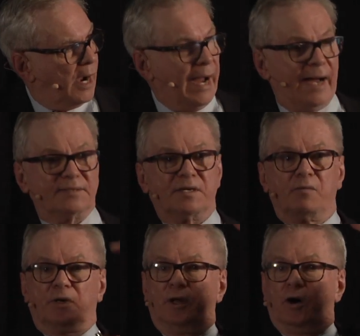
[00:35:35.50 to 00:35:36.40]
As they
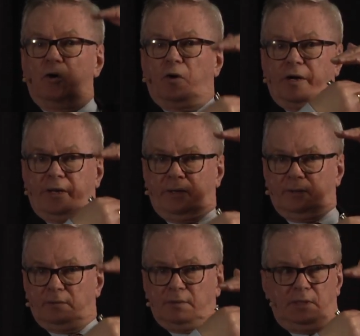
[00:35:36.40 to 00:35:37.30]
were
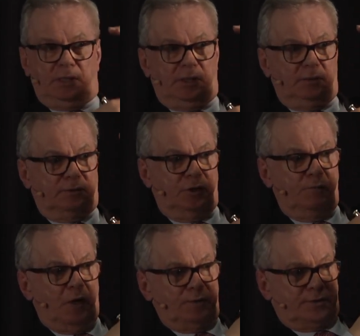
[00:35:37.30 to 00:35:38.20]
lowering, uh, two
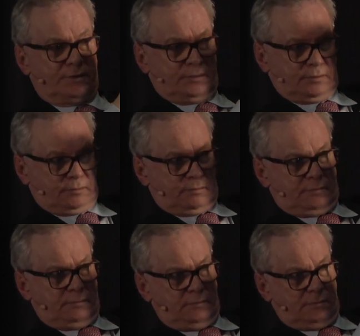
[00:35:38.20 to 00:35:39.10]
boats,
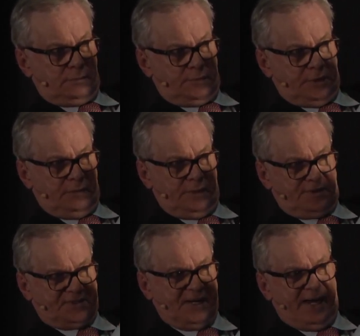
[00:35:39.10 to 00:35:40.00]
the, the
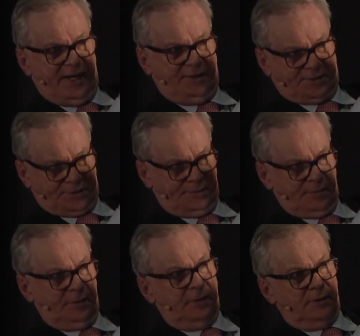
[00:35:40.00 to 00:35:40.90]
stays
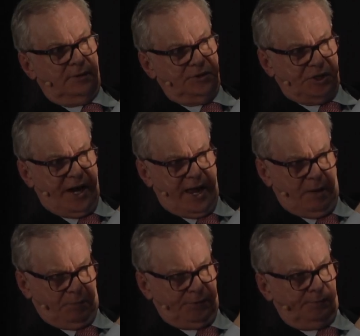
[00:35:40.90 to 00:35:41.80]

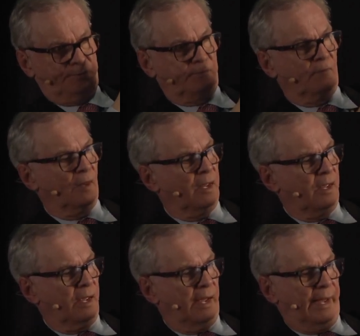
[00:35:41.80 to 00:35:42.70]
jammed.
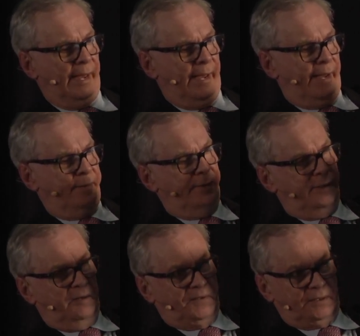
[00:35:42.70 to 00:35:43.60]
And
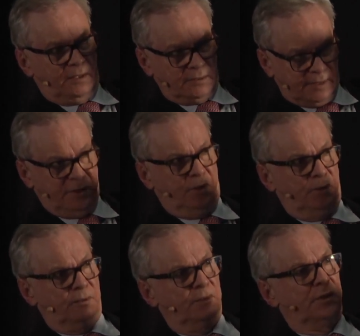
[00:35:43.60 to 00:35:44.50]
if it
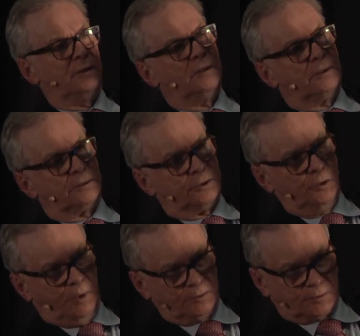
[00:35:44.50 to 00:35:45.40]
continued,
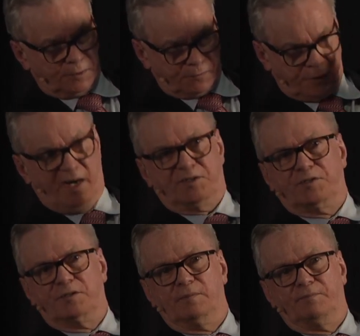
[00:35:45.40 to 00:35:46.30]
two boats would have
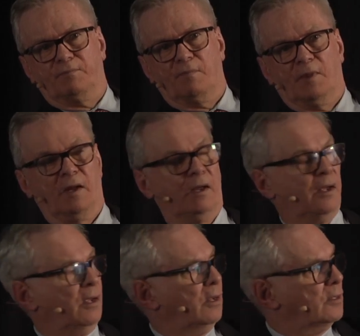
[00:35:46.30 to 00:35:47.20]
crushed.
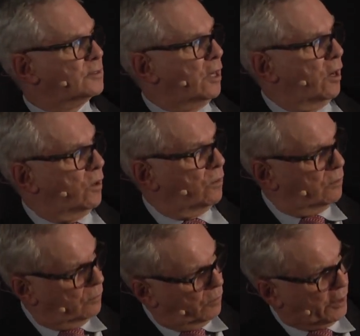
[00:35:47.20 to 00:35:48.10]
So
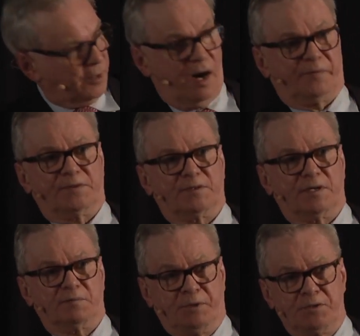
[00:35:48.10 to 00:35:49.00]
one of the officers
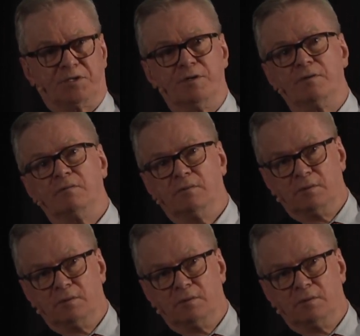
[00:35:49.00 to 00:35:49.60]
said, Fuchsin,